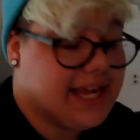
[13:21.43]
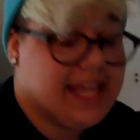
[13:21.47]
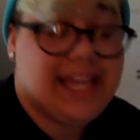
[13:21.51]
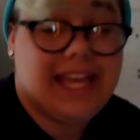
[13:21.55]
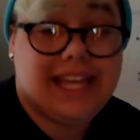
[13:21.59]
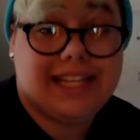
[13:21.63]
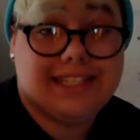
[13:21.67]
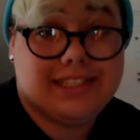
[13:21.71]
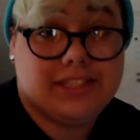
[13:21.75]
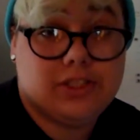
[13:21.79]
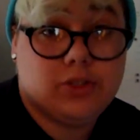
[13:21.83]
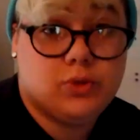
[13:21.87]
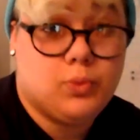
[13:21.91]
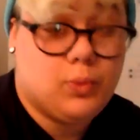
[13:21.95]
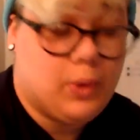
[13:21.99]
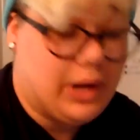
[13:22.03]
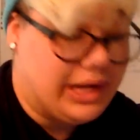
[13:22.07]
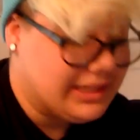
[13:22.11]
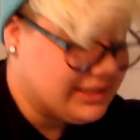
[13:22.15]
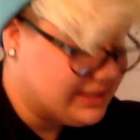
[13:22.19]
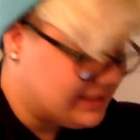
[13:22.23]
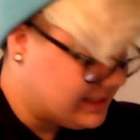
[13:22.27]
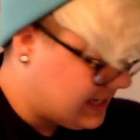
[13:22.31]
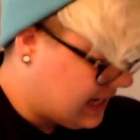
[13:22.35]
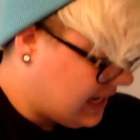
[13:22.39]
Yes, it's
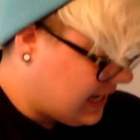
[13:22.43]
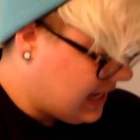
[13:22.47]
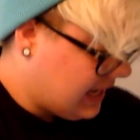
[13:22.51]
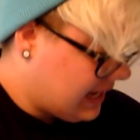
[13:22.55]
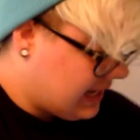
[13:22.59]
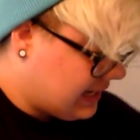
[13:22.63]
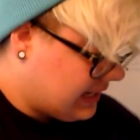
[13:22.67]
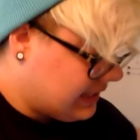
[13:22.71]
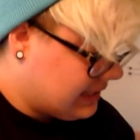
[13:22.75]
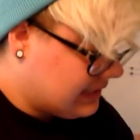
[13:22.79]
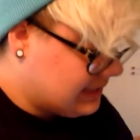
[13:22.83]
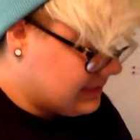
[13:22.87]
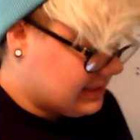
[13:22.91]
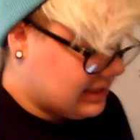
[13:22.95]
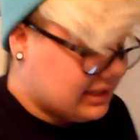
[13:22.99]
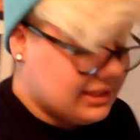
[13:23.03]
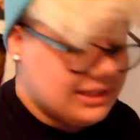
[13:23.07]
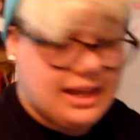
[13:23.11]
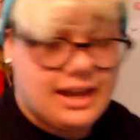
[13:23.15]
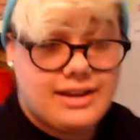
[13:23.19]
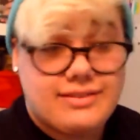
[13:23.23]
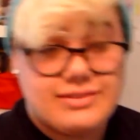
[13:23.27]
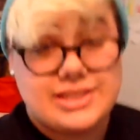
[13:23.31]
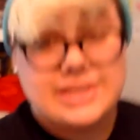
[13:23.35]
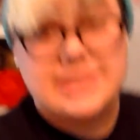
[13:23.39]
Wednesday, and it is
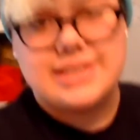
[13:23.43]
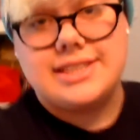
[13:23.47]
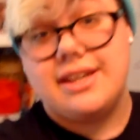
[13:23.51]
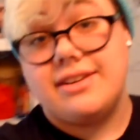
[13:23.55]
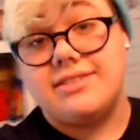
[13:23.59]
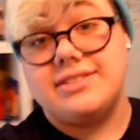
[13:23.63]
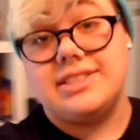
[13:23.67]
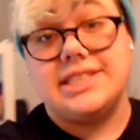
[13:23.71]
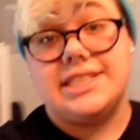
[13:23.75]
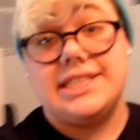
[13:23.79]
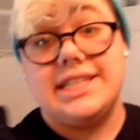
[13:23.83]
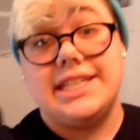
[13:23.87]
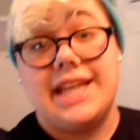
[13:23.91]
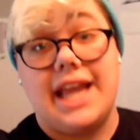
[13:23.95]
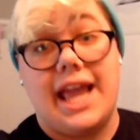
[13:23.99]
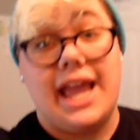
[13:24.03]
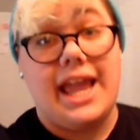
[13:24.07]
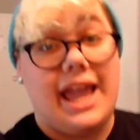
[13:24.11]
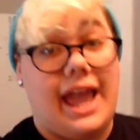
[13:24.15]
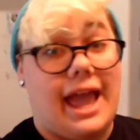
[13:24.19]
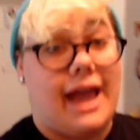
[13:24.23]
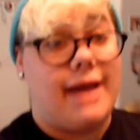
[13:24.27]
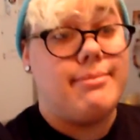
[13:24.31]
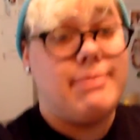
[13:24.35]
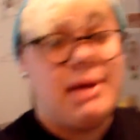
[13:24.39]
11:17
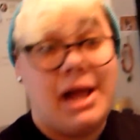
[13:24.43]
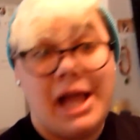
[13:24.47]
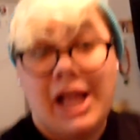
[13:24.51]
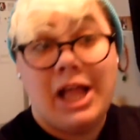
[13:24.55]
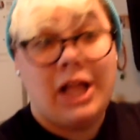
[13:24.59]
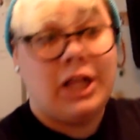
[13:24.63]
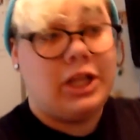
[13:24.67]
a.m.